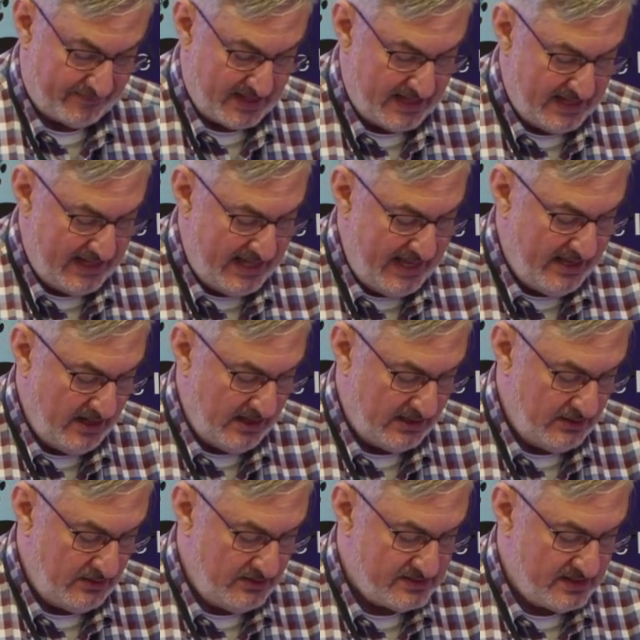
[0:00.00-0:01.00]
He
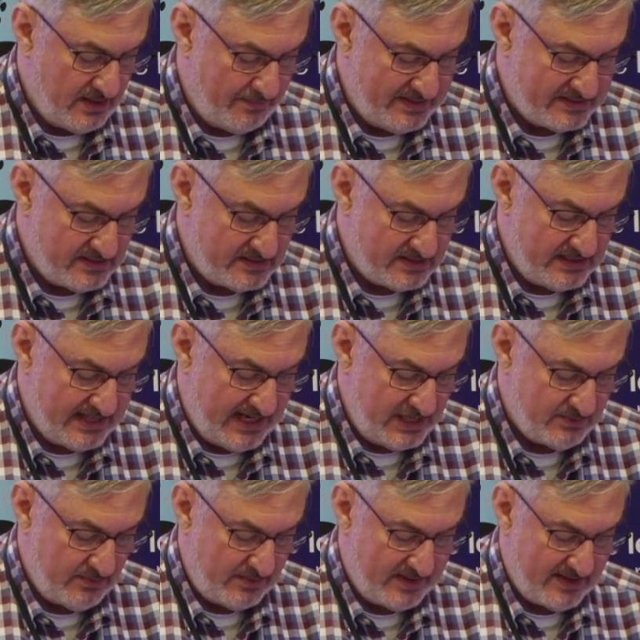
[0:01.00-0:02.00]
concludes that business
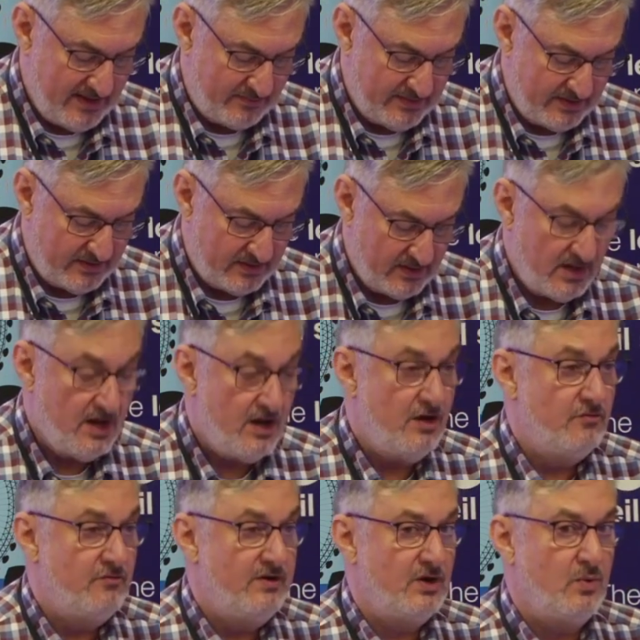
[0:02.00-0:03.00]
engagement with government
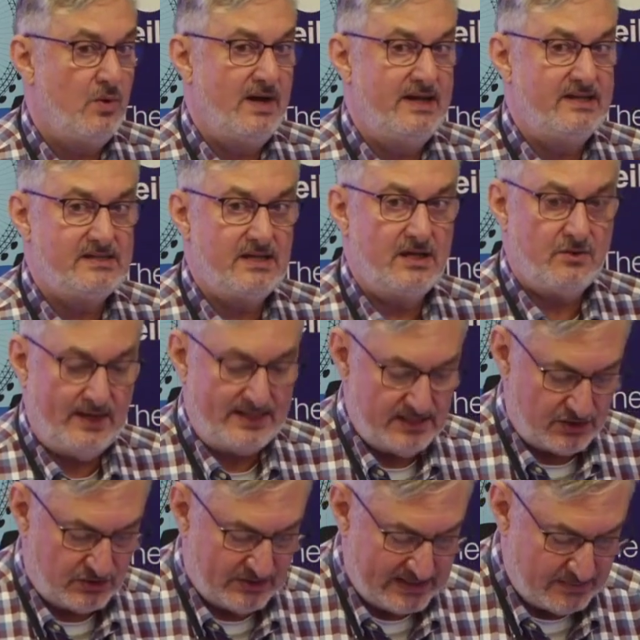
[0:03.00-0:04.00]
requires greater
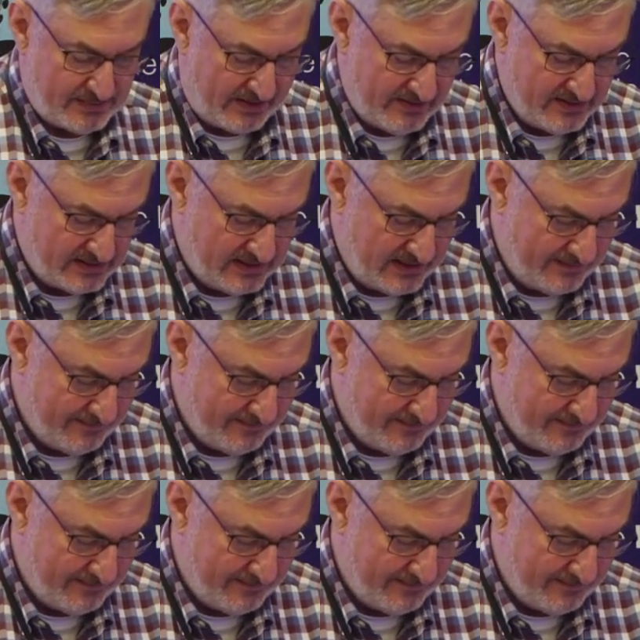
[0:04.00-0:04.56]
transparency.